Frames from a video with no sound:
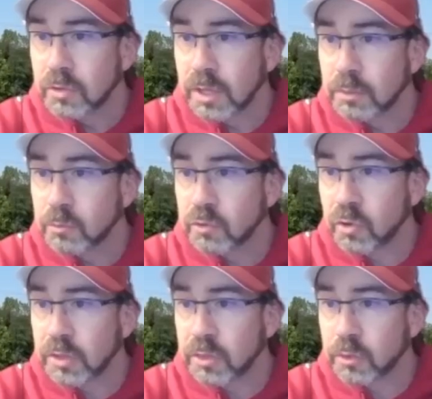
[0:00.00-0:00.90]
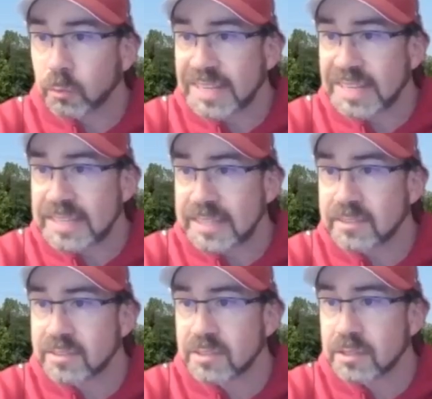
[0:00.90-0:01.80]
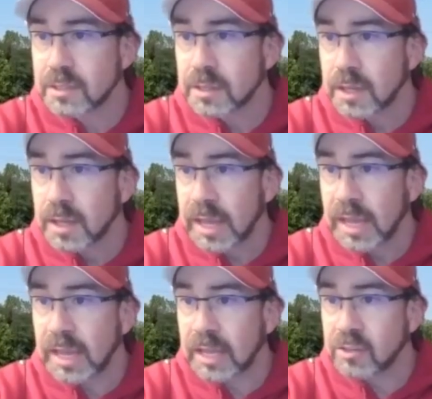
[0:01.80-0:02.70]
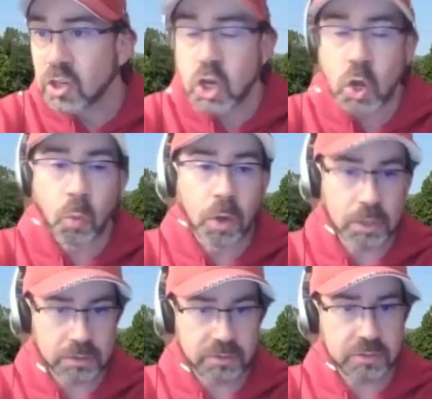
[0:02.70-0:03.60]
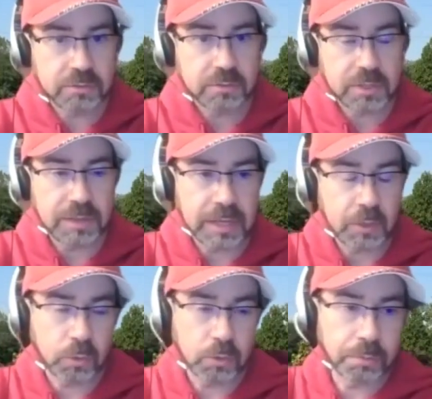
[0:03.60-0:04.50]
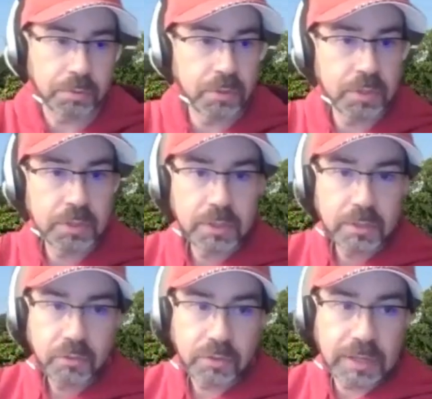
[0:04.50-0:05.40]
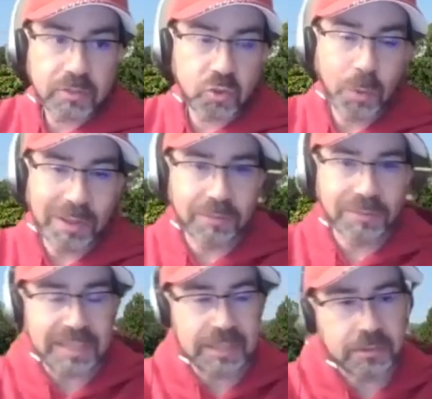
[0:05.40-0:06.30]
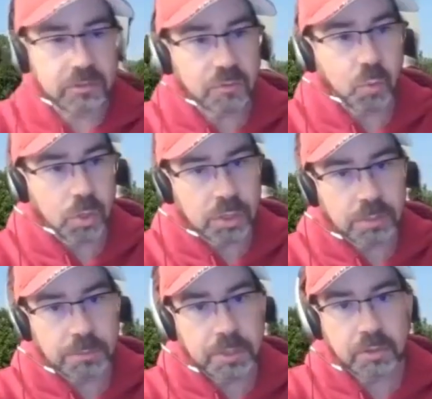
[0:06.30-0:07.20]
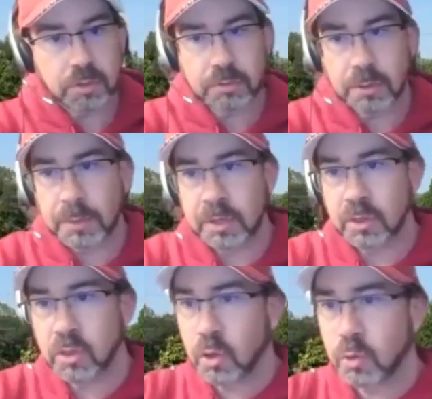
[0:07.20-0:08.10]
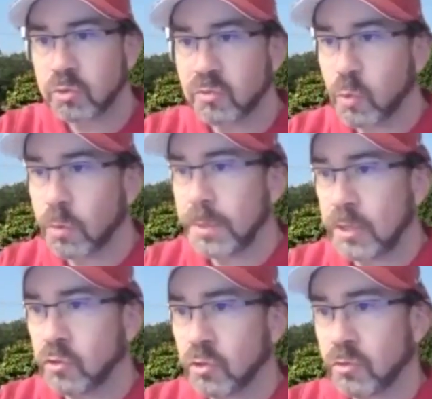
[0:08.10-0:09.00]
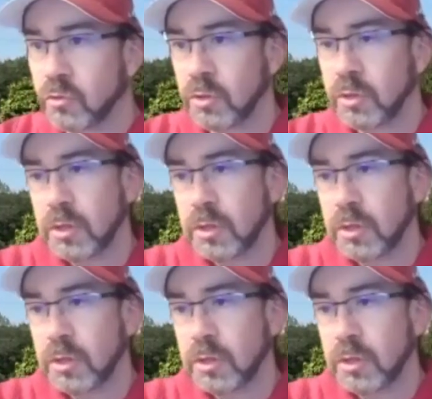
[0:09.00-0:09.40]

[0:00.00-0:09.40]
like it was only 3 hits and no walks in that group. So that's 12 innings of work among those 4 pitchers